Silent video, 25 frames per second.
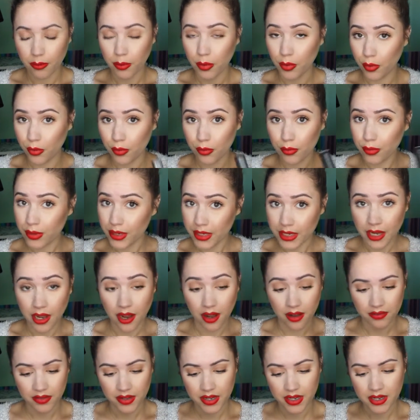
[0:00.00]
pretty
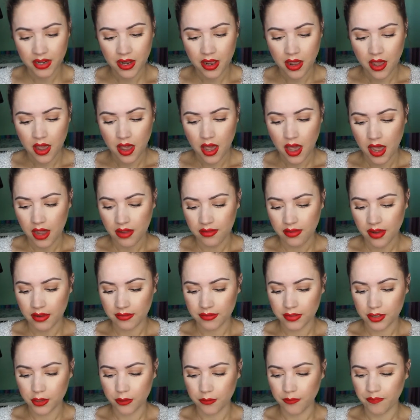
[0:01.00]
often, I
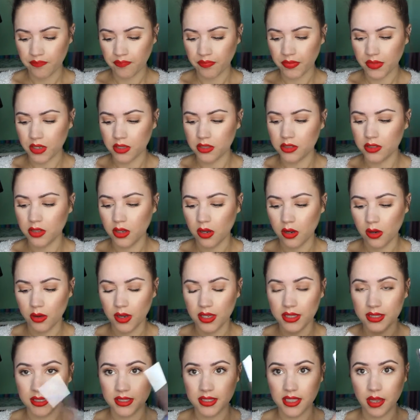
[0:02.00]
have two. So
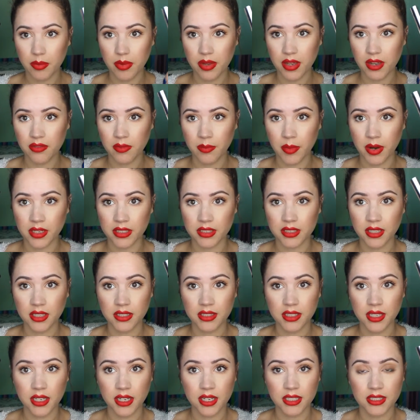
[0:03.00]
it's Sepia from
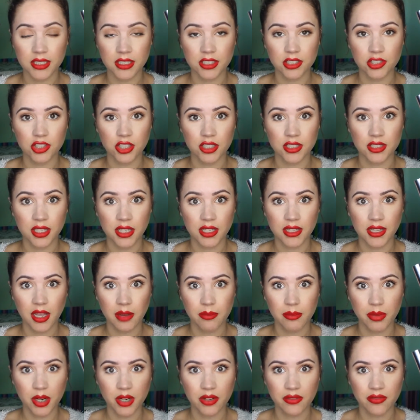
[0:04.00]
Anastasia because it's just like
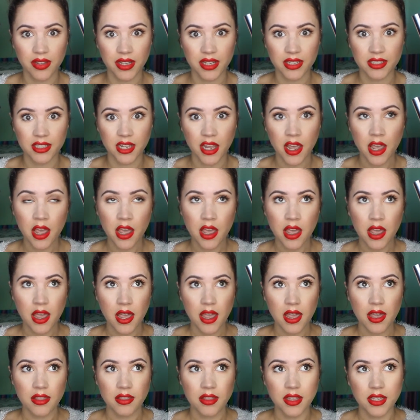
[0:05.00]
that perfect,
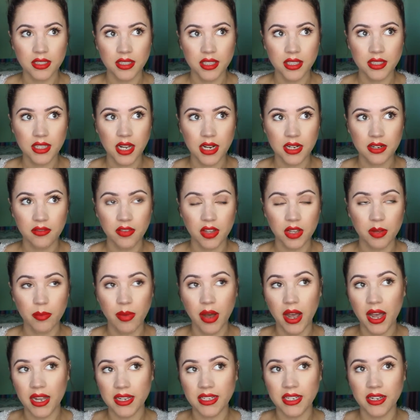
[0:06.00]
this is kind of like
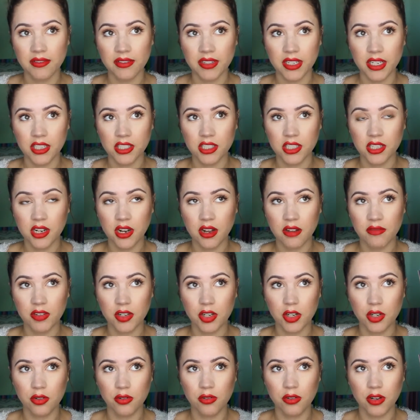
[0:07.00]
my definition of
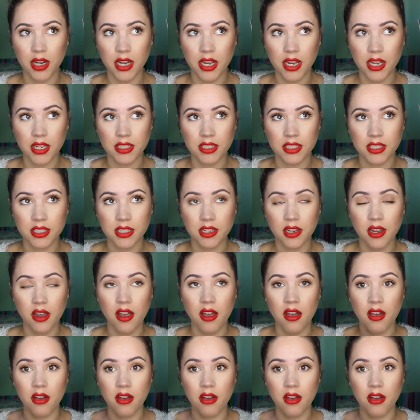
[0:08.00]
a great